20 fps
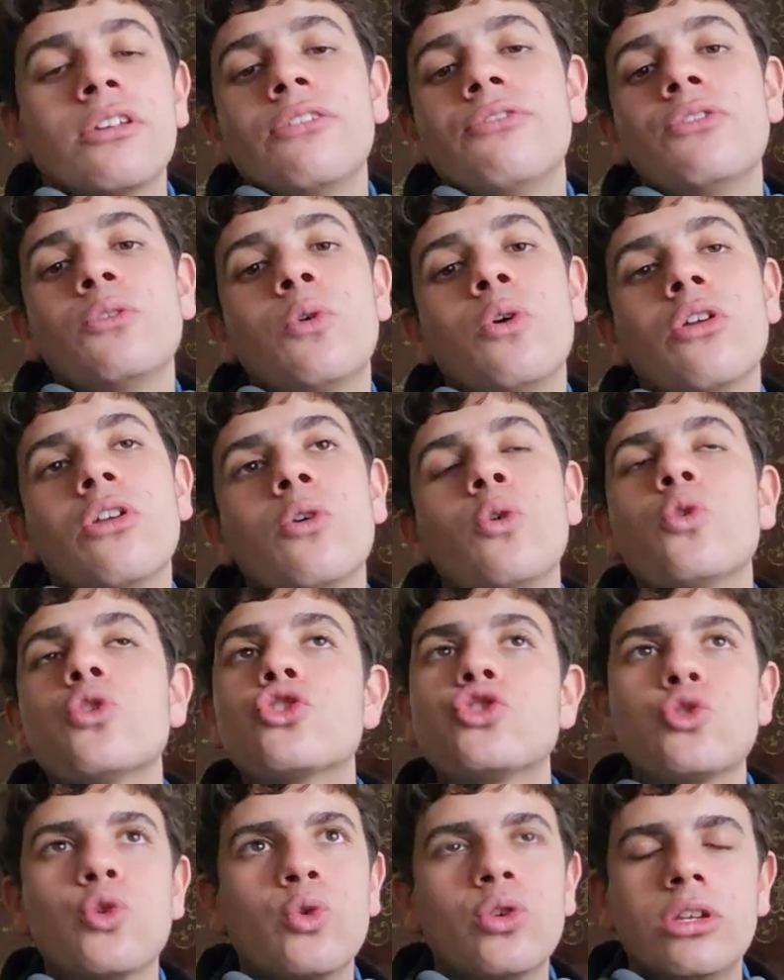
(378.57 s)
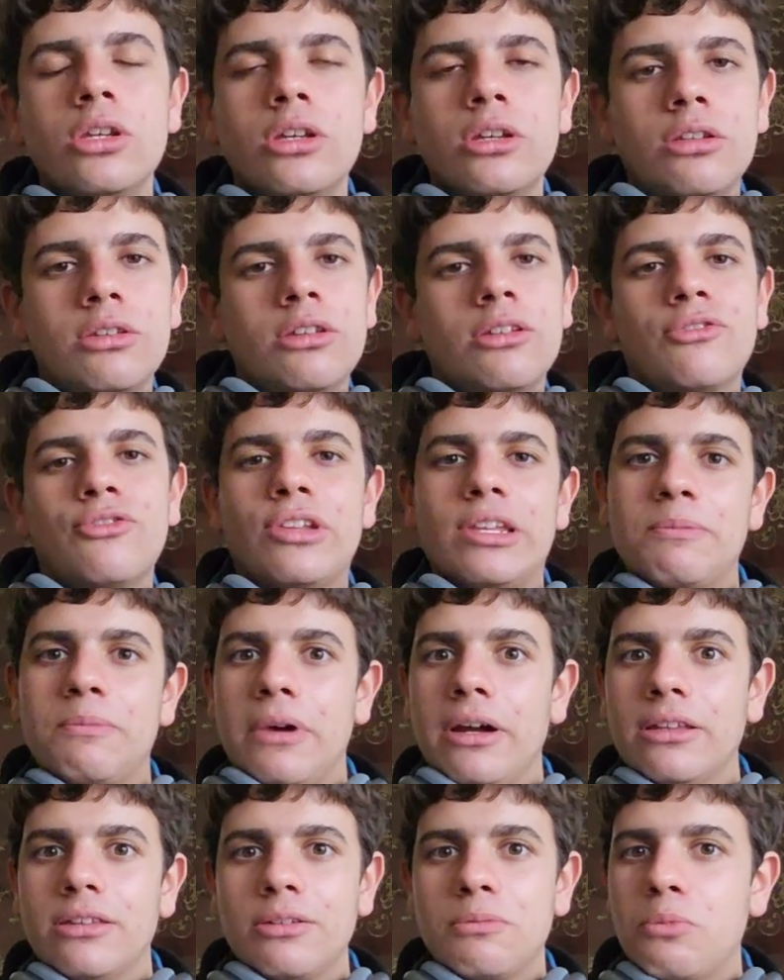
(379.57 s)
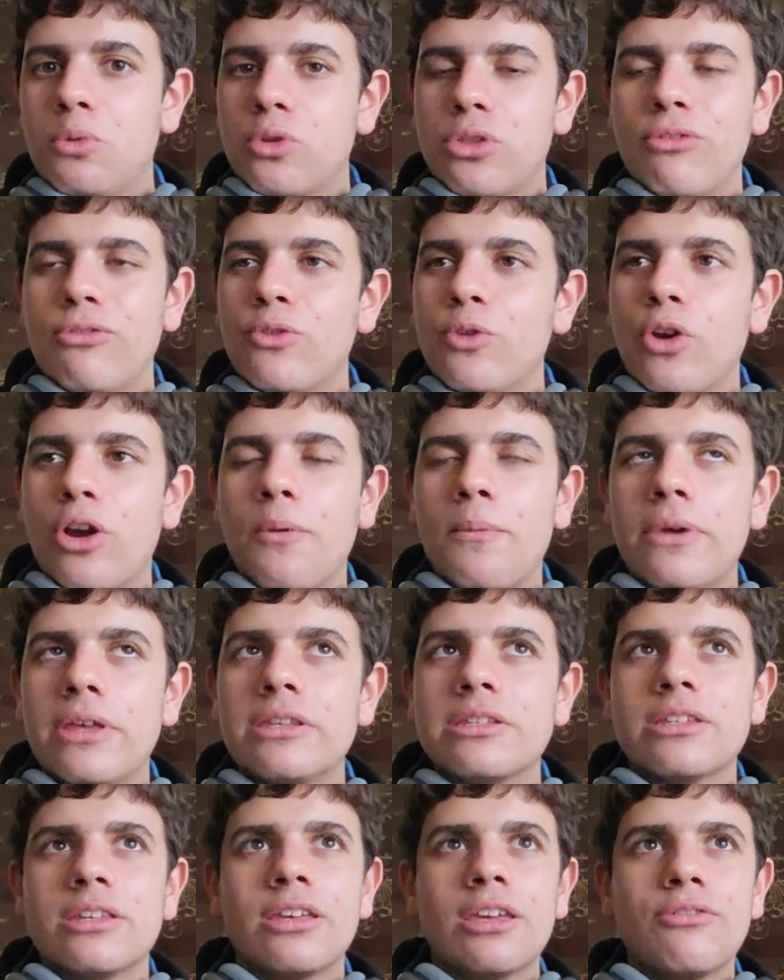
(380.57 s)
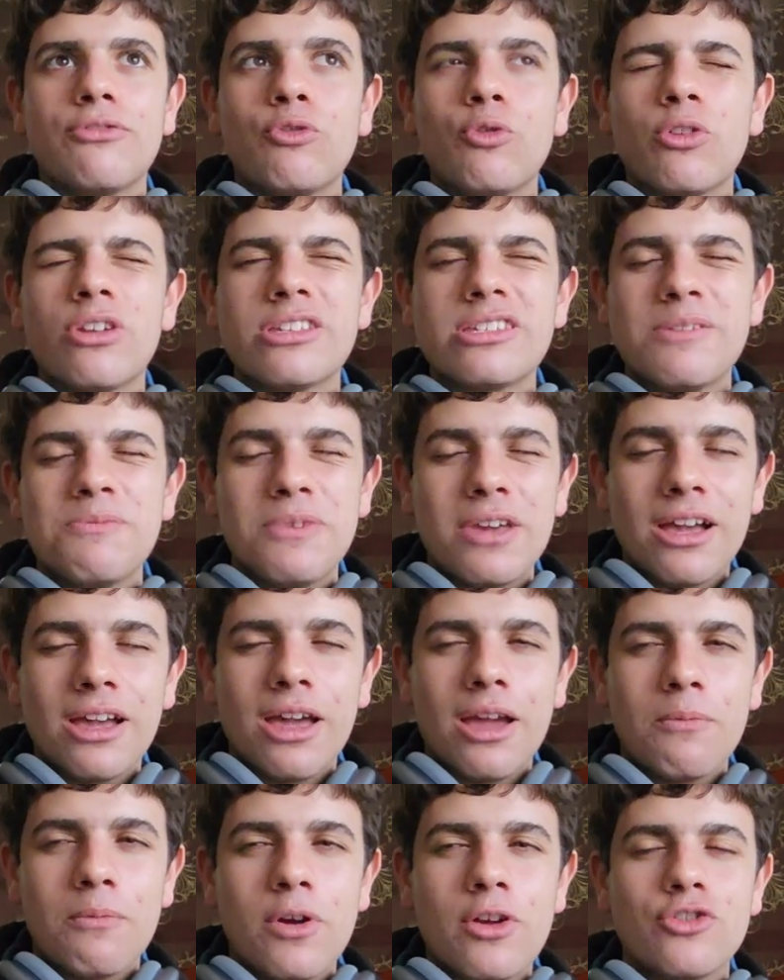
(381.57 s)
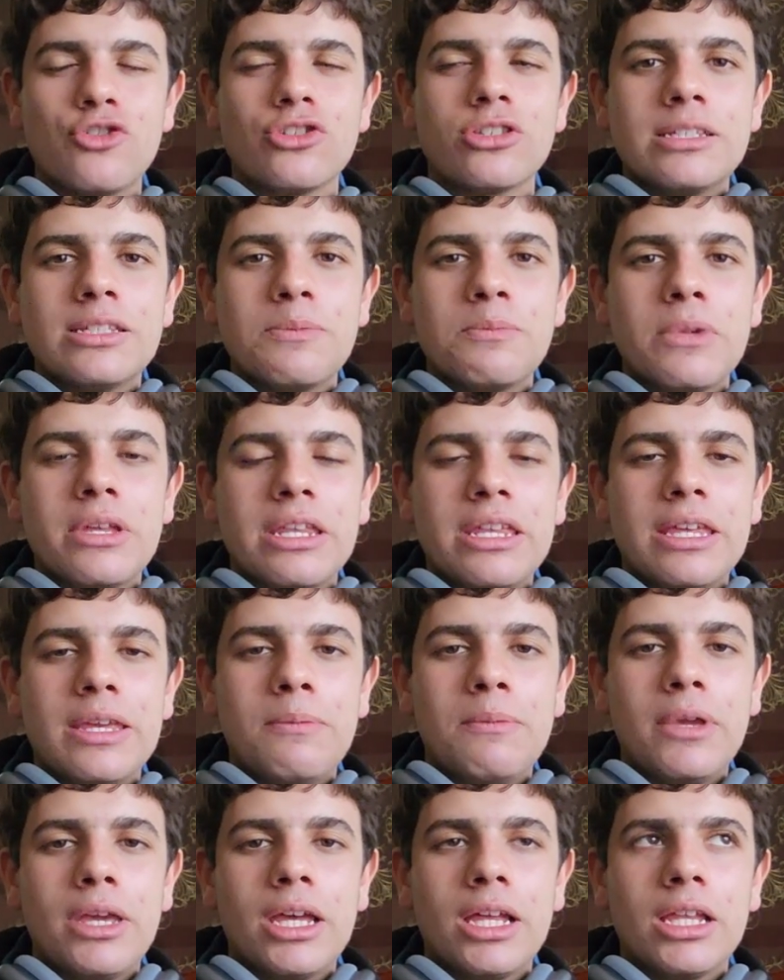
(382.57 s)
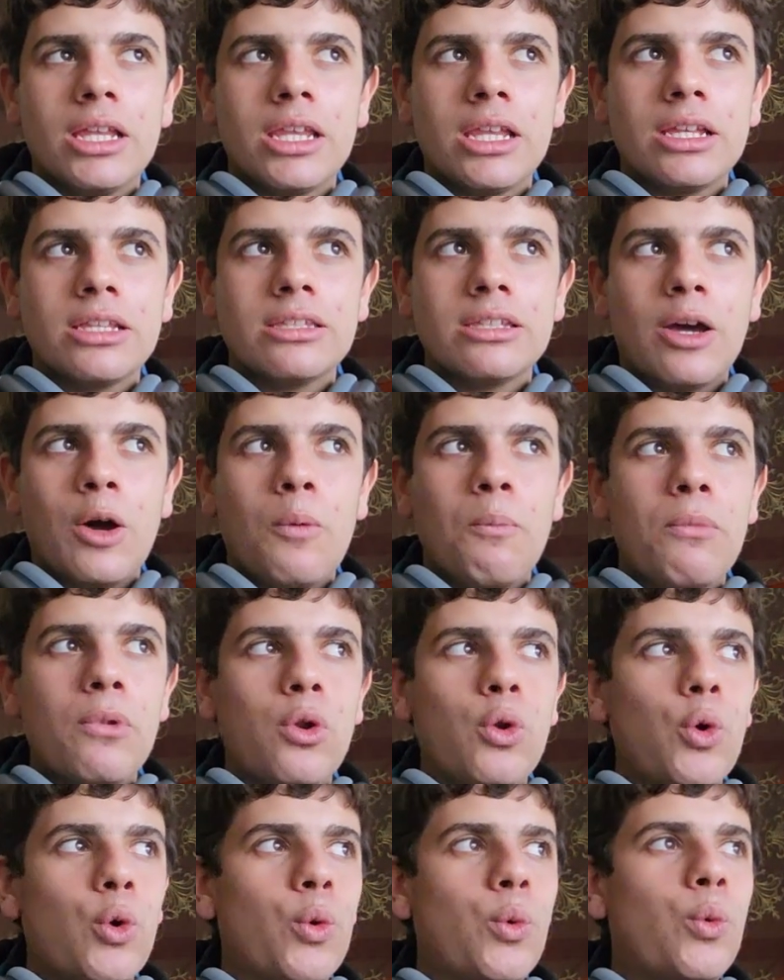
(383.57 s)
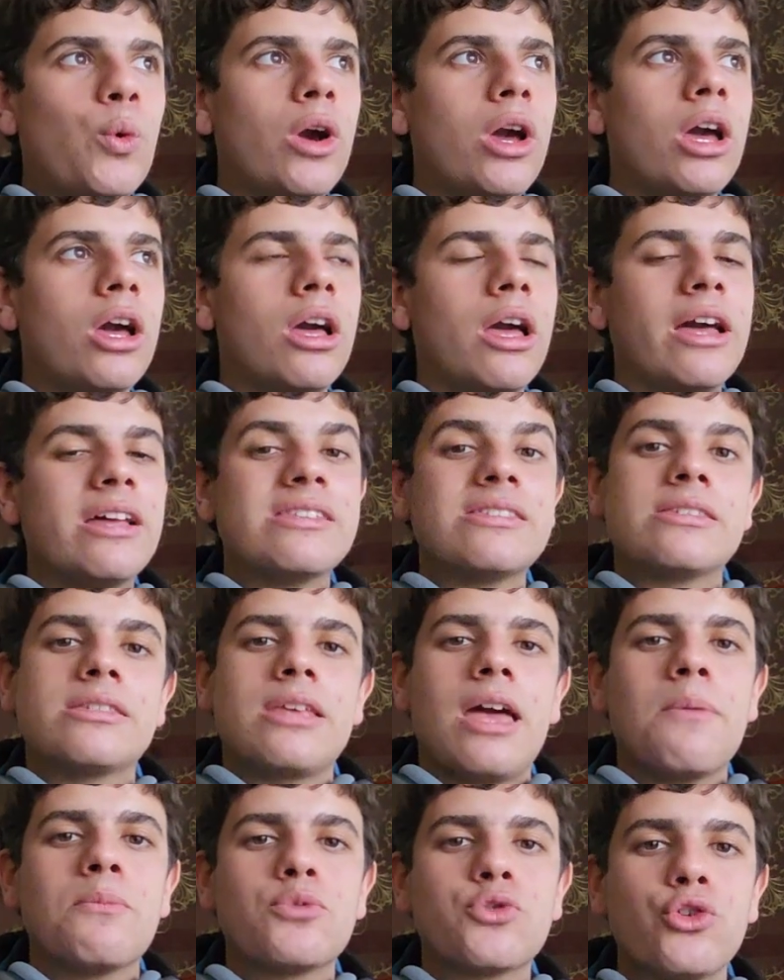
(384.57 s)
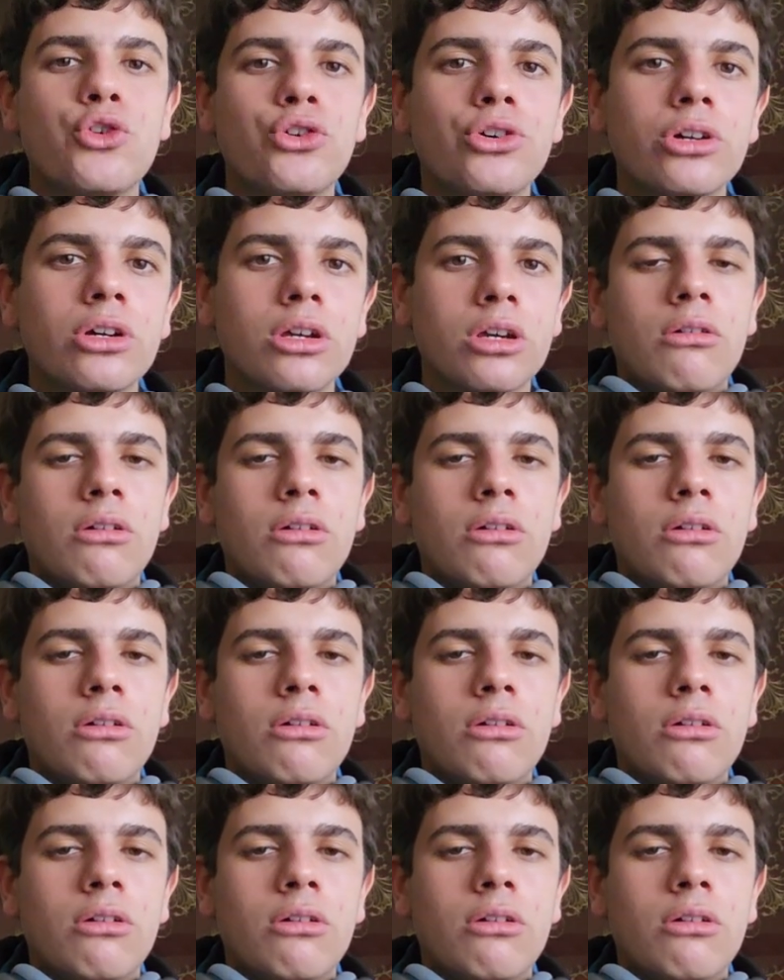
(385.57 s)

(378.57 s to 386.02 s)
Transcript: if you want to, or Sony, doesn't really matter. Both of you are amazing. If you want to send me a camera, just send me an email down below and Samsung.